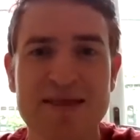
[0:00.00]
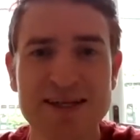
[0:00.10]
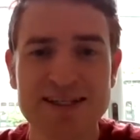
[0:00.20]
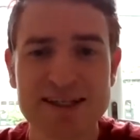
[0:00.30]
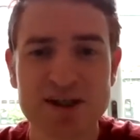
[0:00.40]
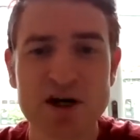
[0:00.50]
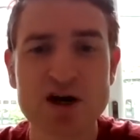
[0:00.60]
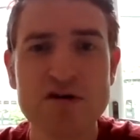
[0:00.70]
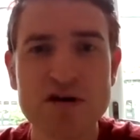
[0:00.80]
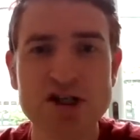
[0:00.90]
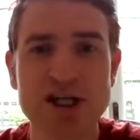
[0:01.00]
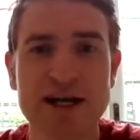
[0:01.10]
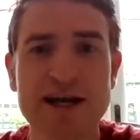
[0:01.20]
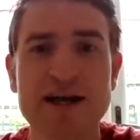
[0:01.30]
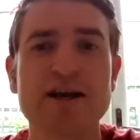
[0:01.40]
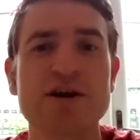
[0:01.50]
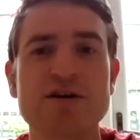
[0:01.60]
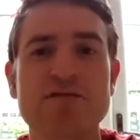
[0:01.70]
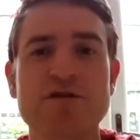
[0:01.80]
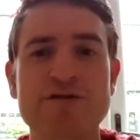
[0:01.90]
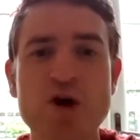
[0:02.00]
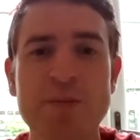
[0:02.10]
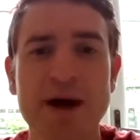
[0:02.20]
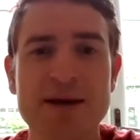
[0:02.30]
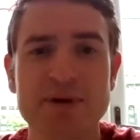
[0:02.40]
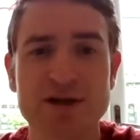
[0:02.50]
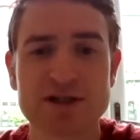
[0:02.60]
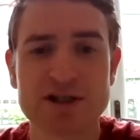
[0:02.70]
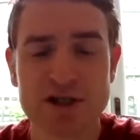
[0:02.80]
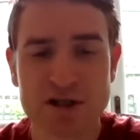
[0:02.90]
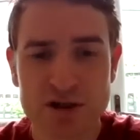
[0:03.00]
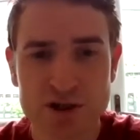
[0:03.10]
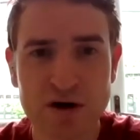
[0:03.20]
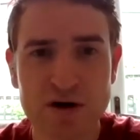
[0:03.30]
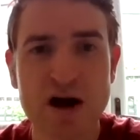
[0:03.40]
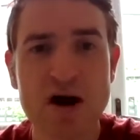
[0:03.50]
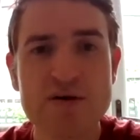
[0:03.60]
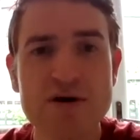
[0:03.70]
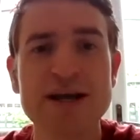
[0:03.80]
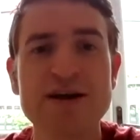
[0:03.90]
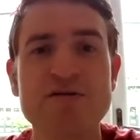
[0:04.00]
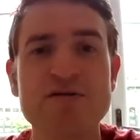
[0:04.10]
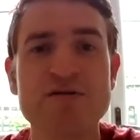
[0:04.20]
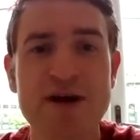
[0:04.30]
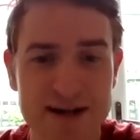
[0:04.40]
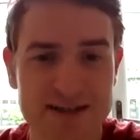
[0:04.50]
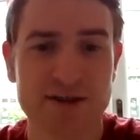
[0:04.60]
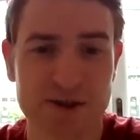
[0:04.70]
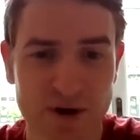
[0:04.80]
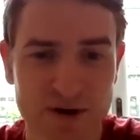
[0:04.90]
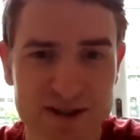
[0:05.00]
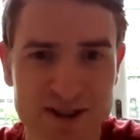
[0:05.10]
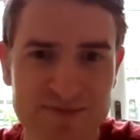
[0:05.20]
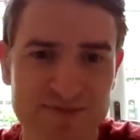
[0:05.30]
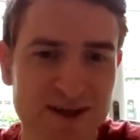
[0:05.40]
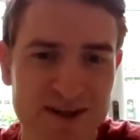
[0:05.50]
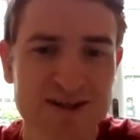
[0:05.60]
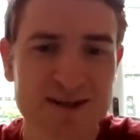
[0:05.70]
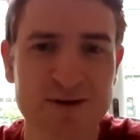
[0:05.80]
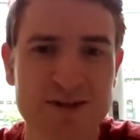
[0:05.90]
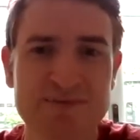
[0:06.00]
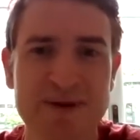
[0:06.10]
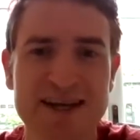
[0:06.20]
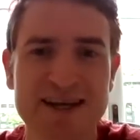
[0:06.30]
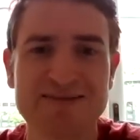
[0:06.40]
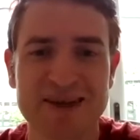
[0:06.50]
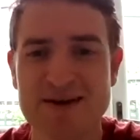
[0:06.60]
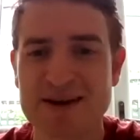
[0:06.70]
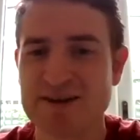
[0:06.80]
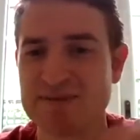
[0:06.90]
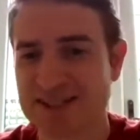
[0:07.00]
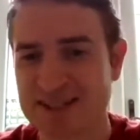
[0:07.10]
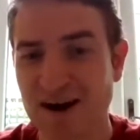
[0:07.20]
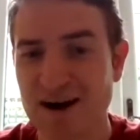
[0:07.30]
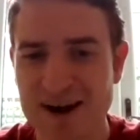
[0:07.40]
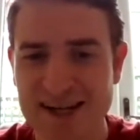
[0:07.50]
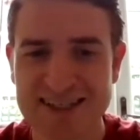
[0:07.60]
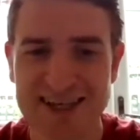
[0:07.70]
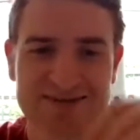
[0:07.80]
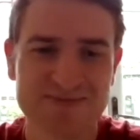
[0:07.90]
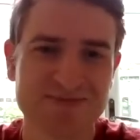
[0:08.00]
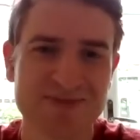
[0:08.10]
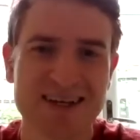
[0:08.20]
This is that crucially, review papers do not only rate the books, so to speak. They don't give them a star rating